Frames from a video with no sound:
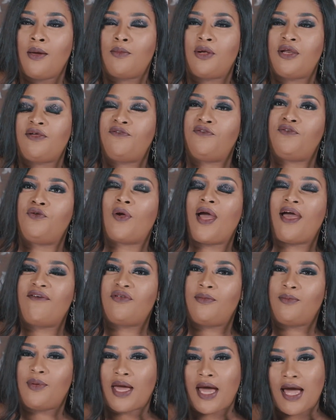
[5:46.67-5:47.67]
But if you
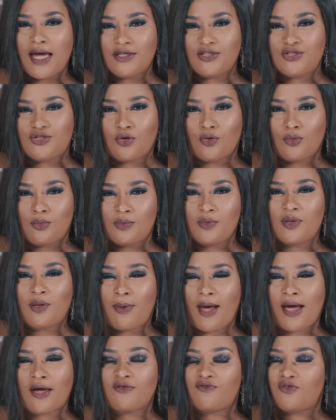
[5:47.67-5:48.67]
have it behind you, the
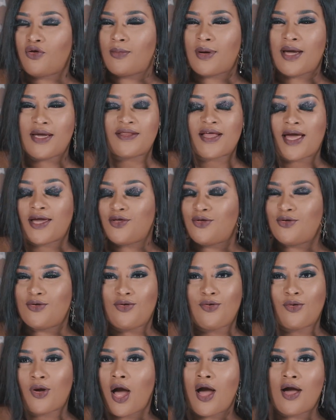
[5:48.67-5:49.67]
back of your mind, that
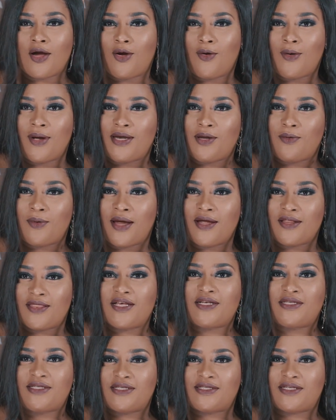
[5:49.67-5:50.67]
you can't go anywhere,
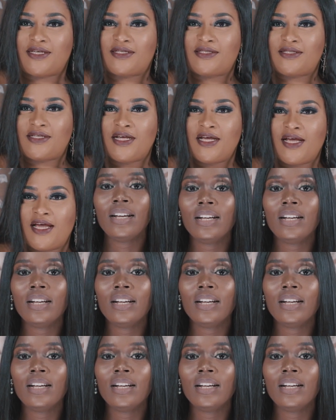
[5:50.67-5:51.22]
this is it.